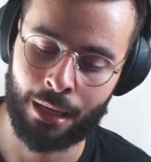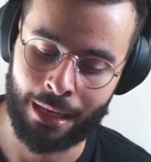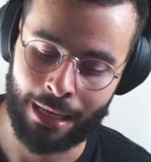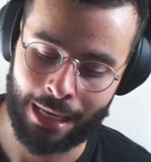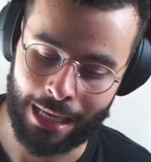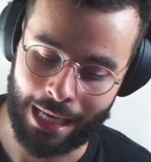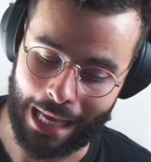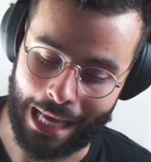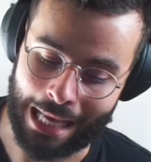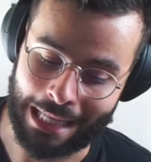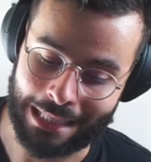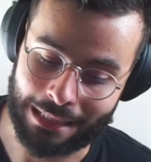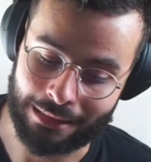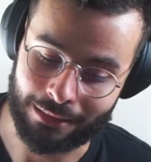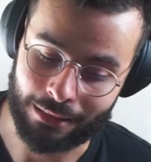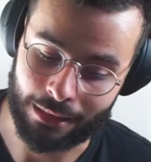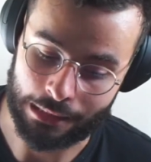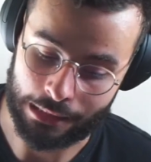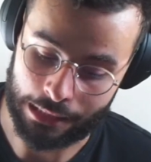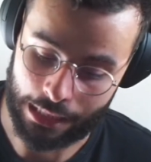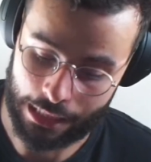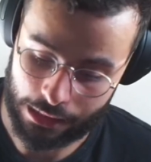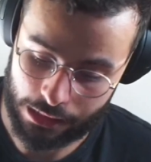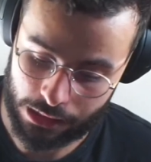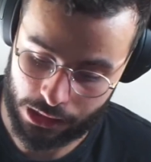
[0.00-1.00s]
And in the
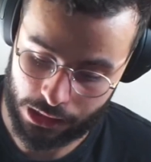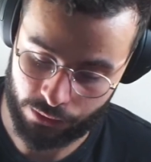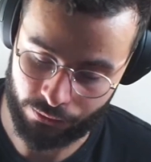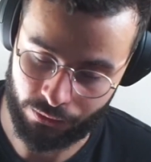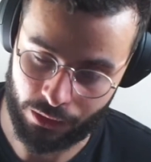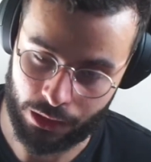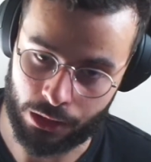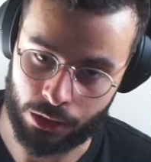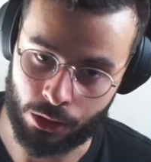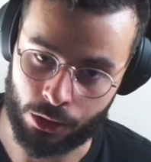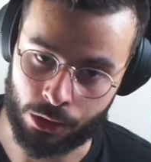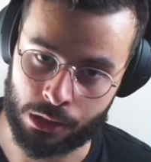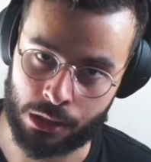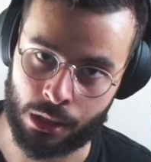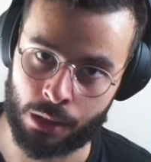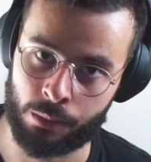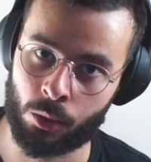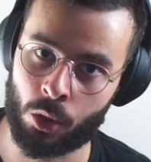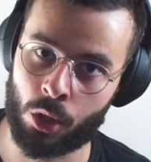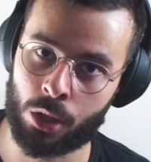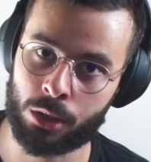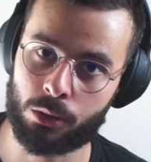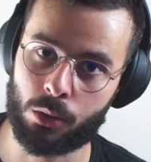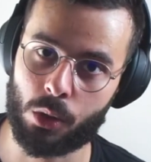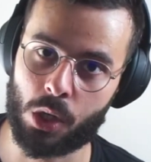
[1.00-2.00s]
next videos, I'm going
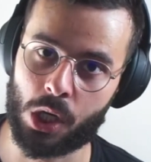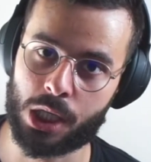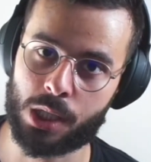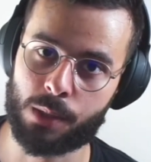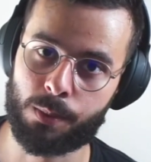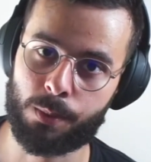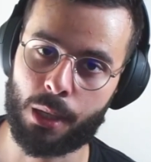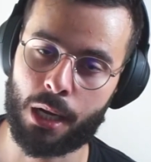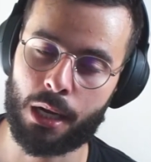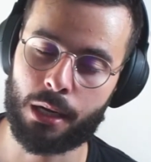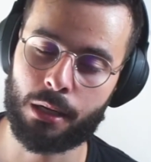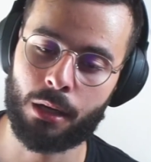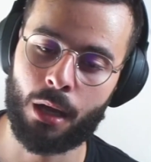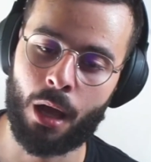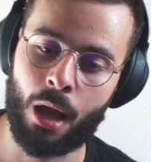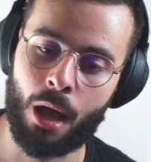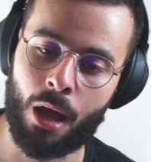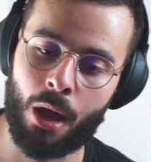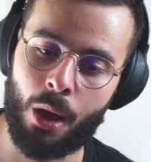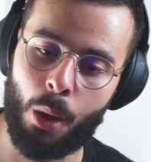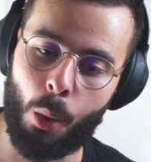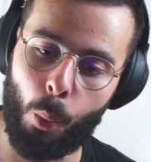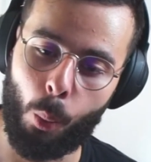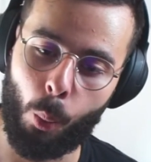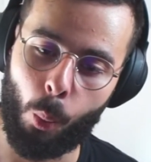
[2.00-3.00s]
to explain
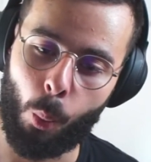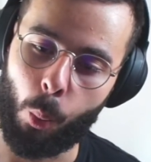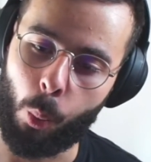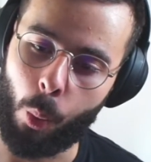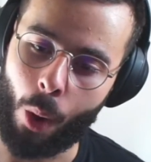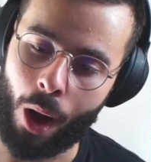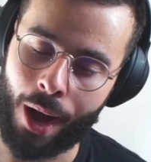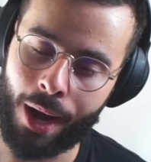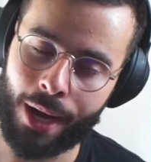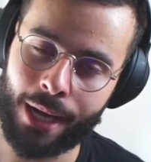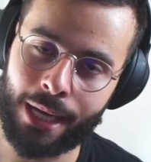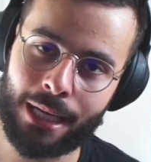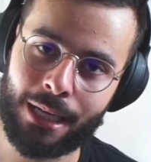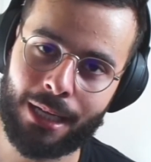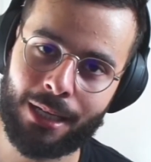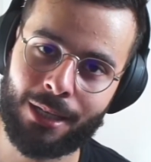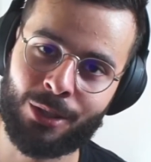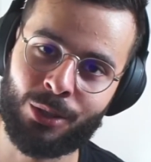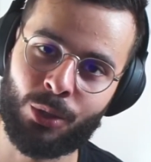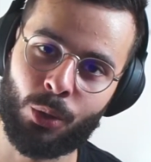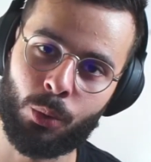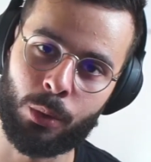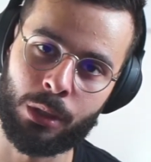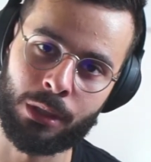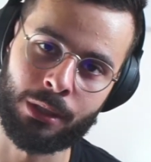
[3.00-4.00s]
why do
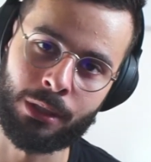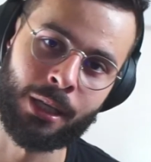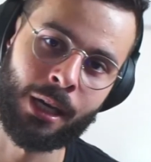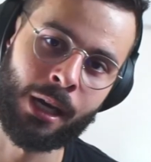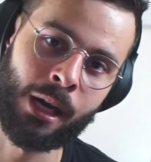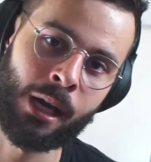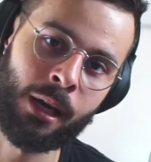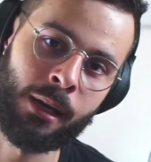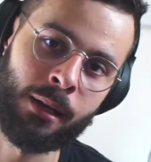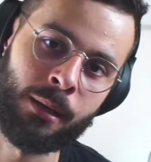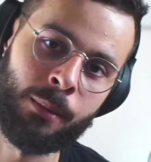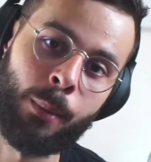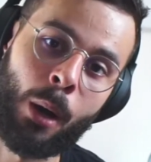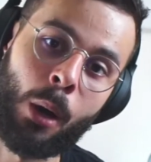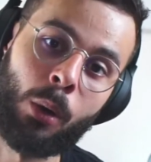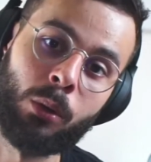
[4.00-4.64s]
we care about the